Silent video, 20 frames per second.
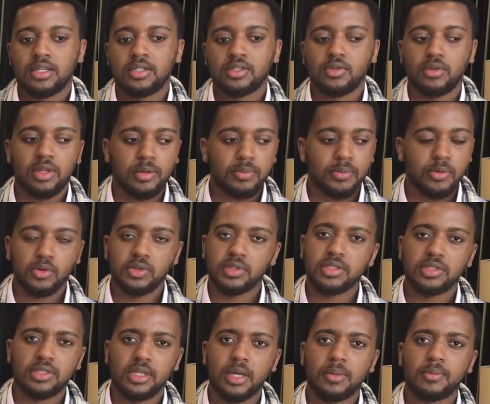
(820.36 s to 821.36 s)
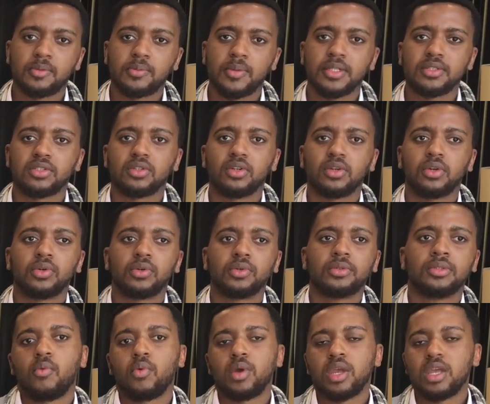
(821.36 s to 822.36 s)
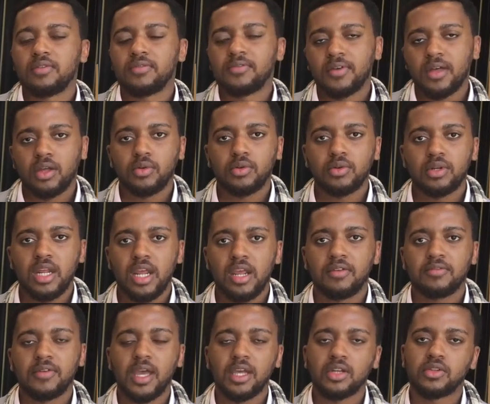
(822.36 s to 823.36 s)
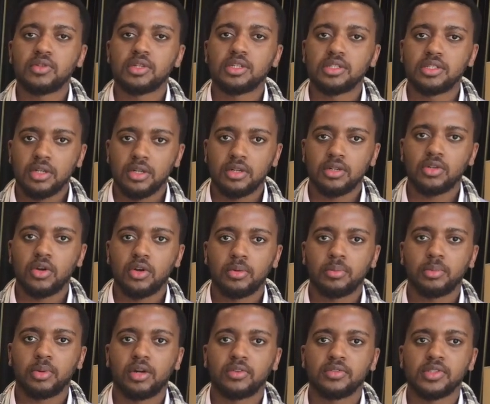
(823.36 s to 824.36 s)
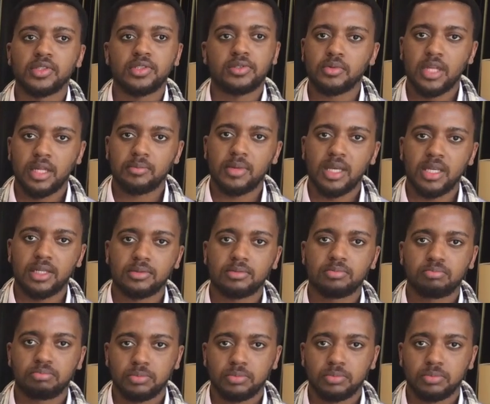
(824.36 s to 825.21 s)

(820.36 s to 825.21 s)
So they approached us a couple months ago. We found a factory in Shandong province that makes